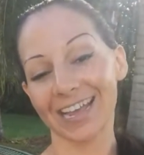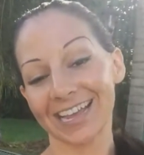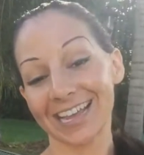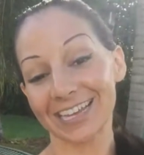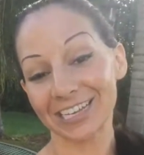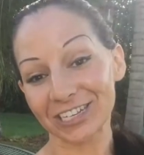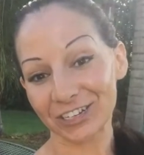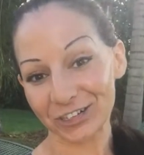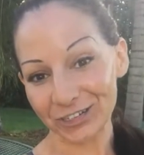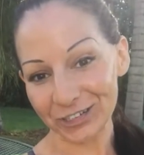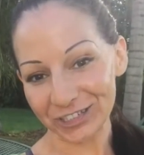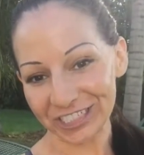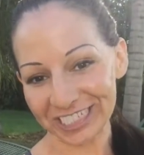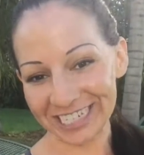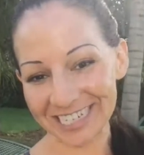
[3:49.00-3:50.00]
in
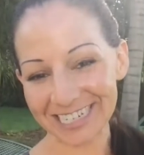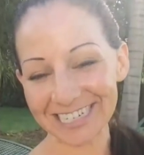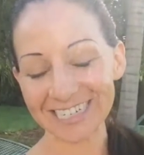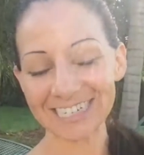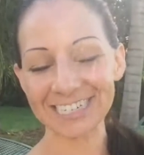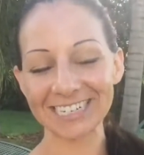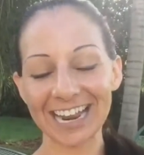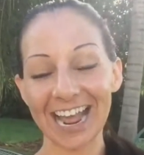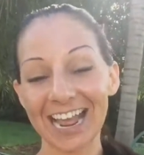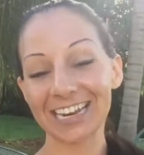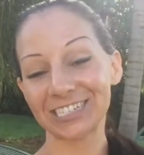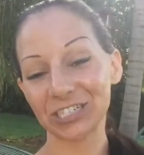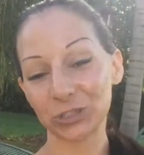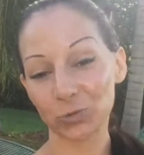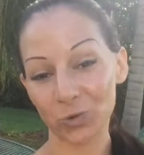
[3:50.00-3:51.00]
conclusion, I
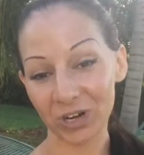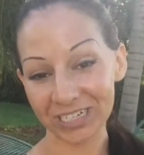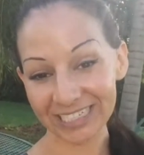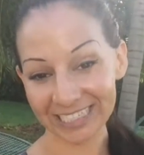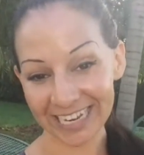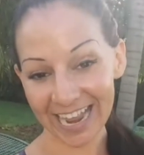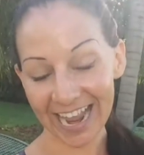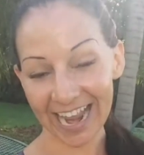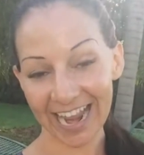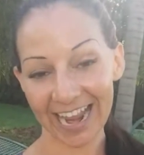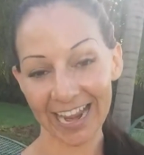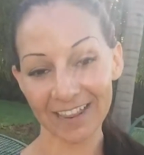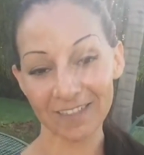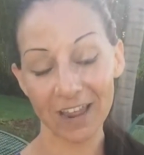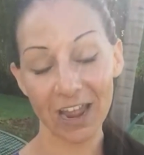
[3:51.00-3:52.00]
just want to
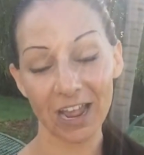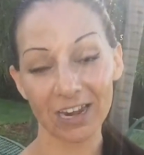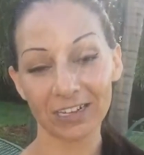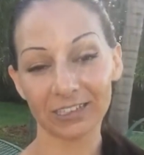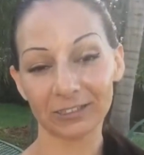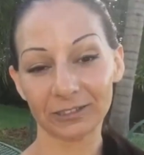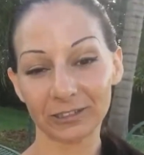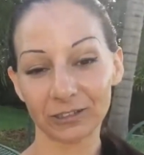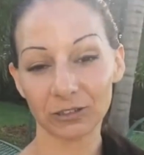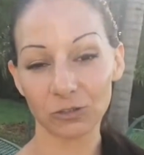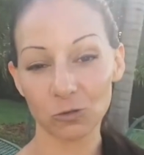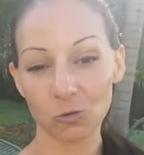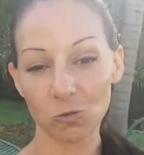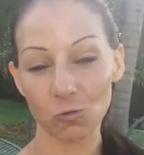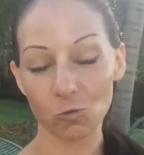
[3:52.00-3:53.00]
say that
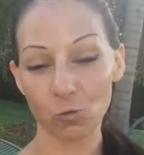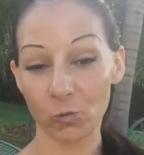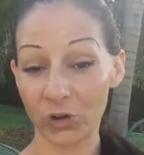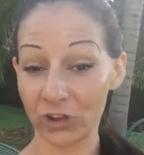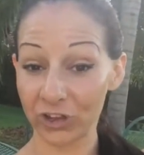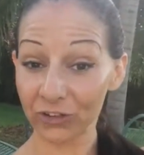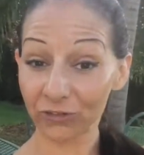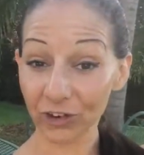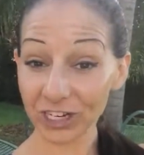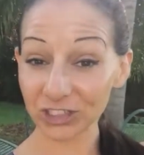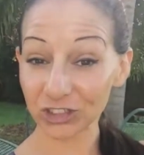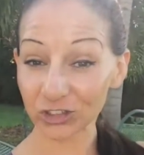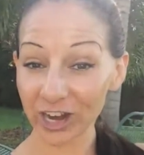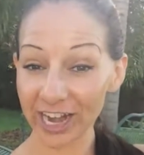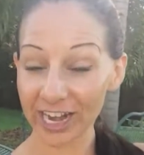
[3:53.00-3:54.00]
when you get
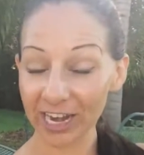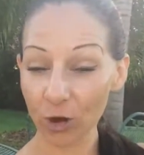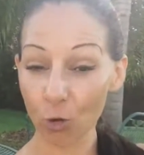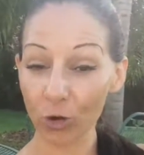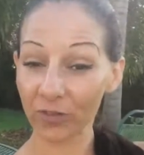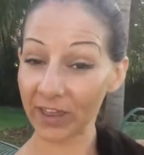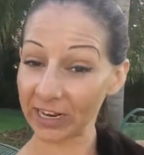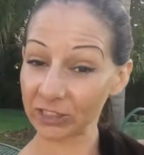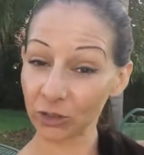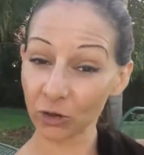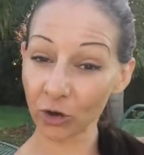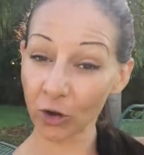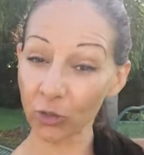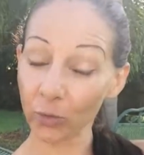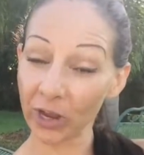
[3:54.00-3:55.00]
frustrated or things
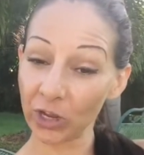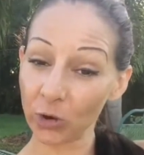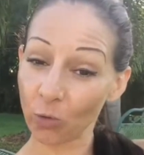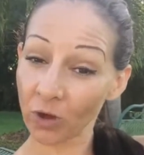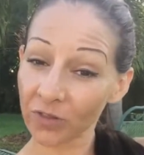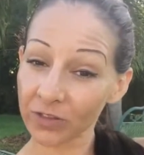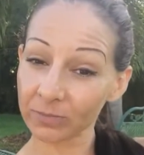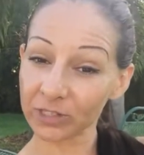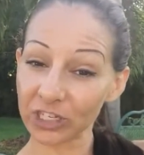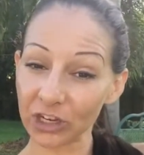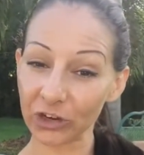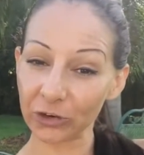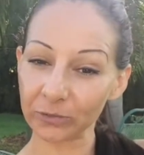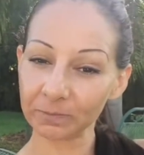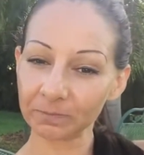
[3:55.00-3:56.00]
don't go the way you want them
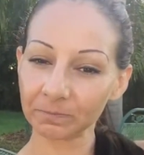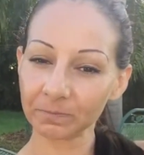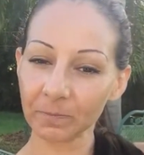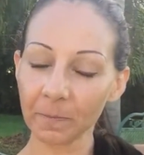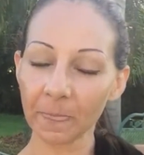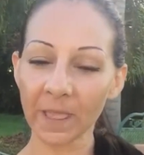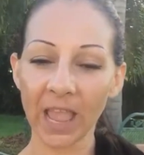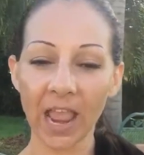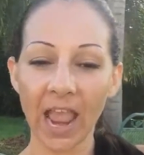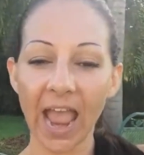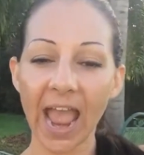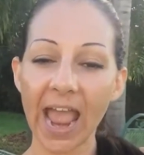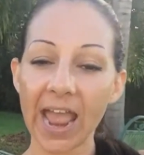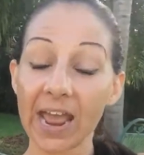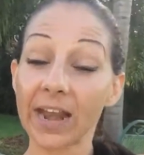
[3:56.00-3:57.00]
to,
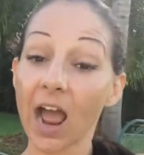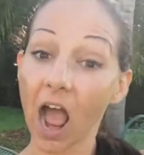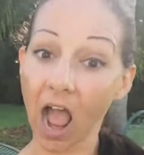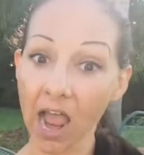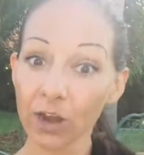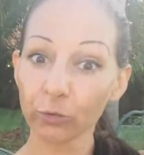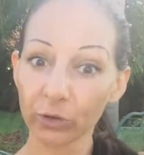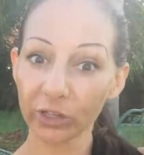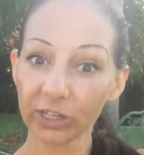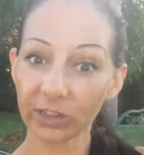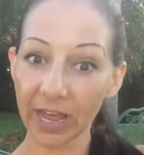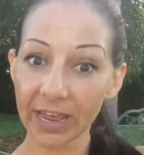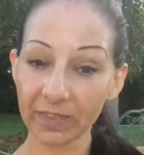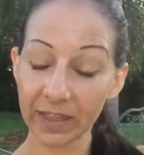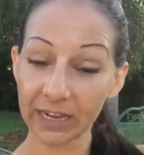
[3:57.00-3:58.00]
and I really
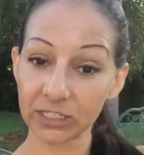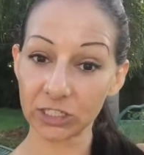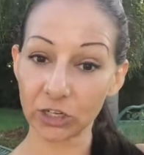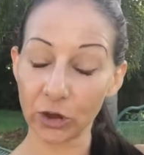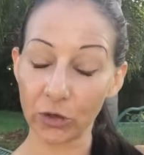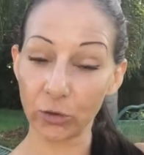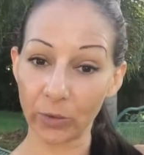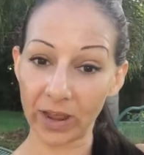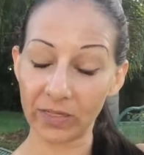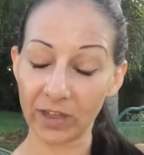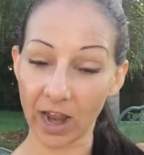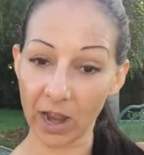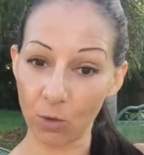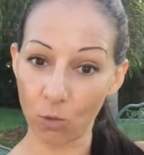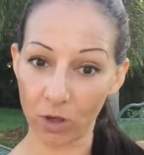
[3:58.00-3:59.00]
like things to go the way
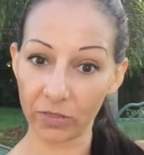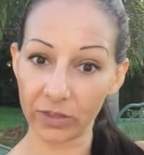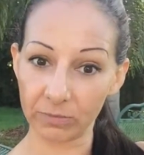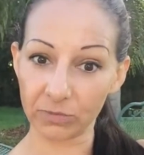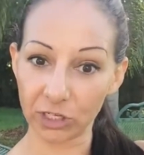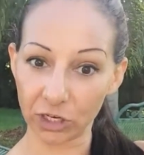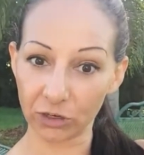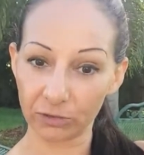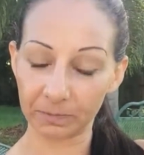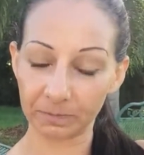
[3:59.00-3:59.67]
that I want them to,